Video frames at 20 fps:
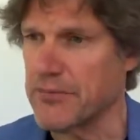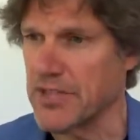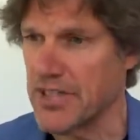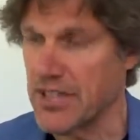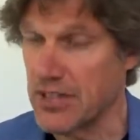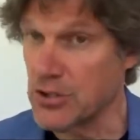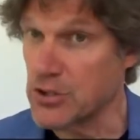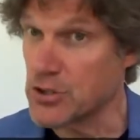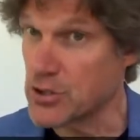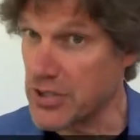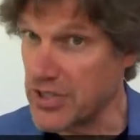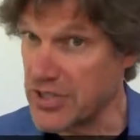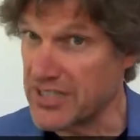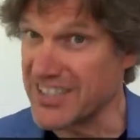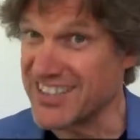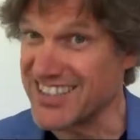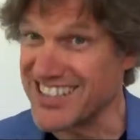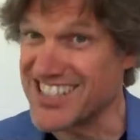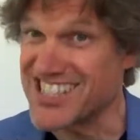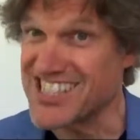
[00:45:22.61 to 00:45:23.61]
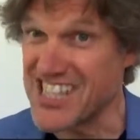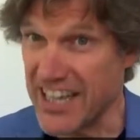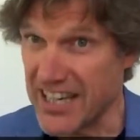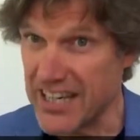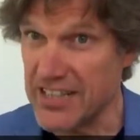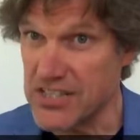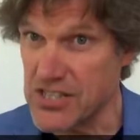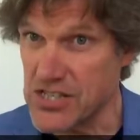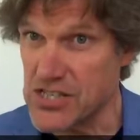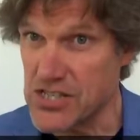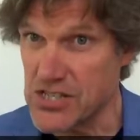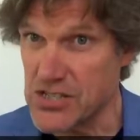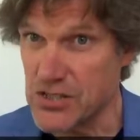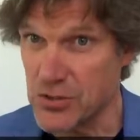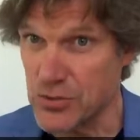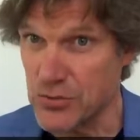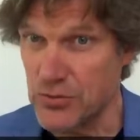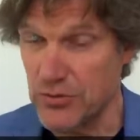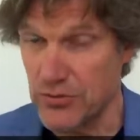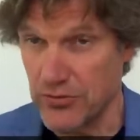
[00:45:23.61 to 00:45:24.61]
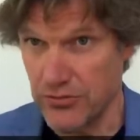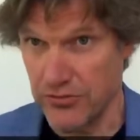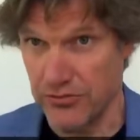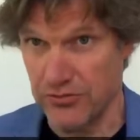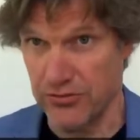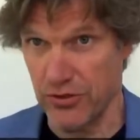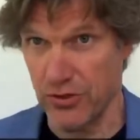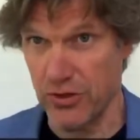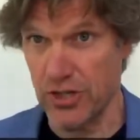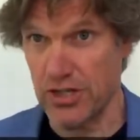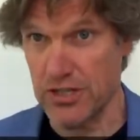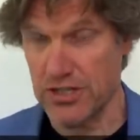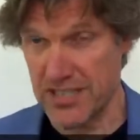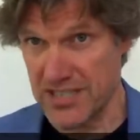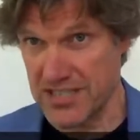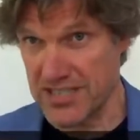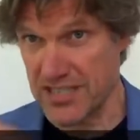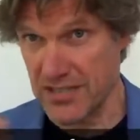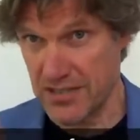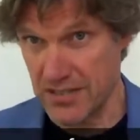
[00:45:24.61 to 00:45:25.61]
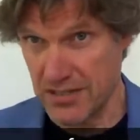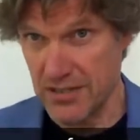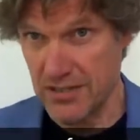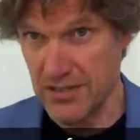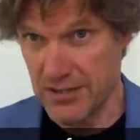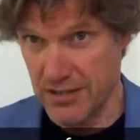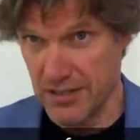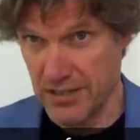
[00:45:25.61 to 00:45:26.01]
illustrating the challenge to for us as